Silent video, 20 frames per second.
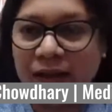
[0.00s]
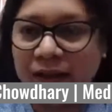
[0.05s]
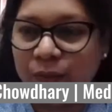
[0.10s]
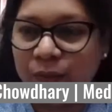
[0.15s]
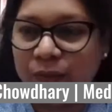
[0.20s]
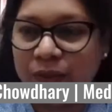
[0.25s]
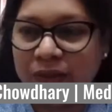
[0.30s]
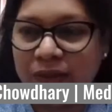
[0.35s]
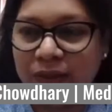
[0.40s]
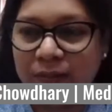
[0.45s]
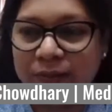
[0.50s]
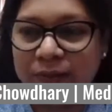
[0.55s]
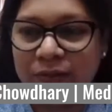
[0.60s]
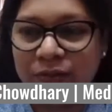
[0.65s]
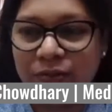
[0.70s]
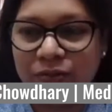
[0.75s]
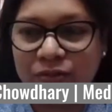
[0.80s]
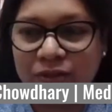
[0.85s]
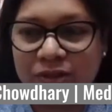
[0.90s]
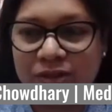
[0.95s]
and we are able
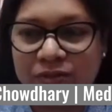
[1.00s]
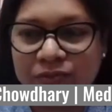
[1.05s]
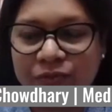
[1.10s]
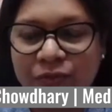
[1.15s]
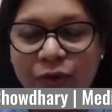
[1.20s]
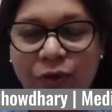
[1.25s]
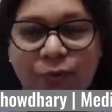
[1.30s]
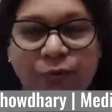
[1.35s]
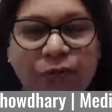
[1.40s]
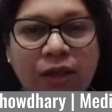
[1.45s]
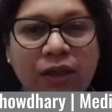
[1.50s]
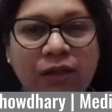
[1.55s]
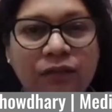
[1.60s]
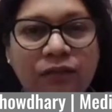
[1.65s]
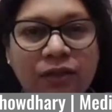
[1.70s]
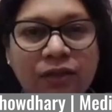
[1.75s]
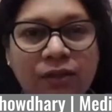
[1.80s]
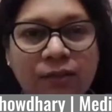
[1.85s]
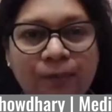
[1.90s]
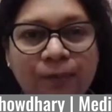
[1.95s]
to transform
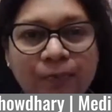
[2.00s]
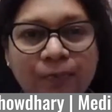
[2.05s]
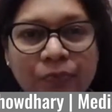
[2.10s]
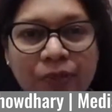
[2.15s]
our